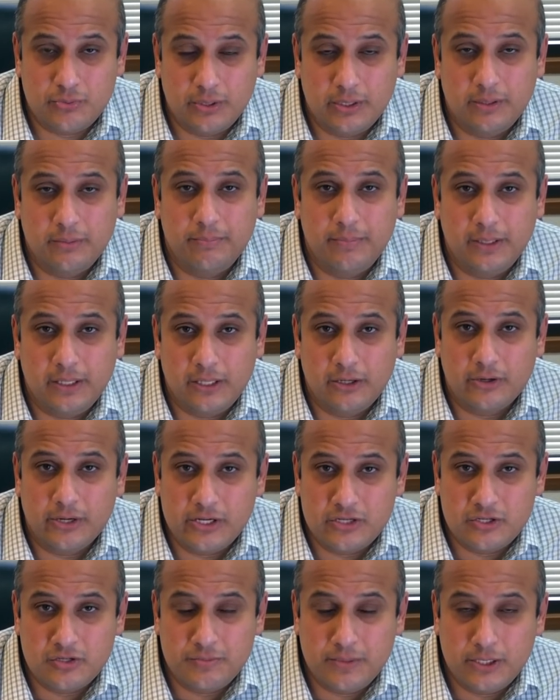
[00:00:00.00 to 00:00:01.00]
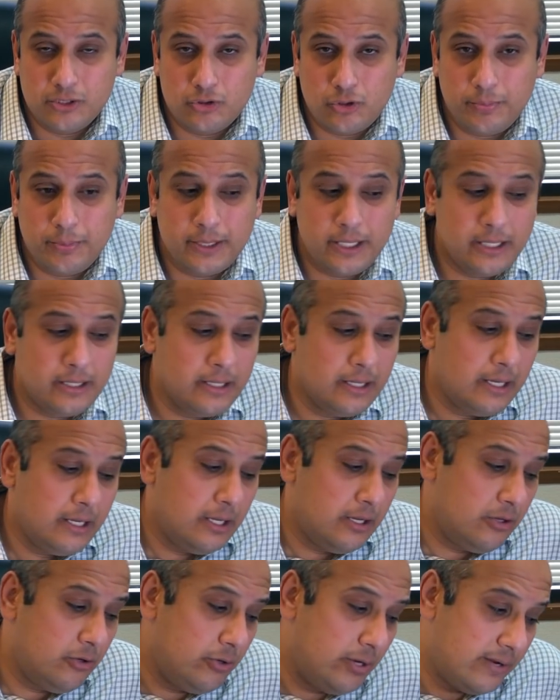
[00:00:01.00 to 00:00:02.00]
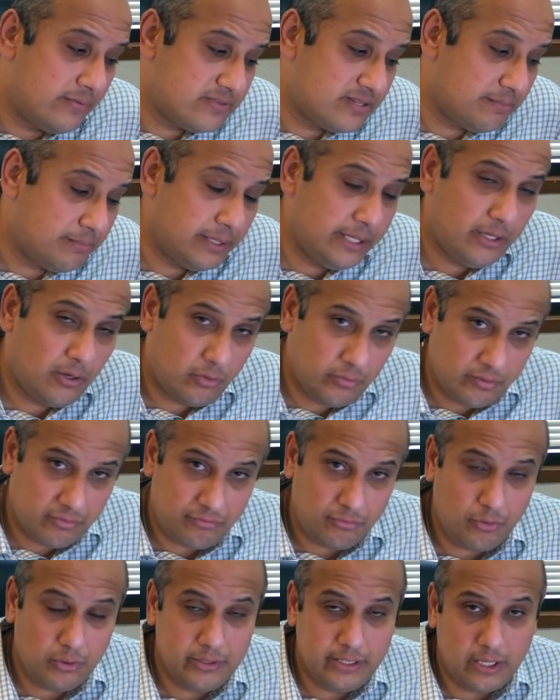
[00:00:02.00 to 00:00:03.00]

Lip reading: when your case is being interpreted, you have somebody on the phone.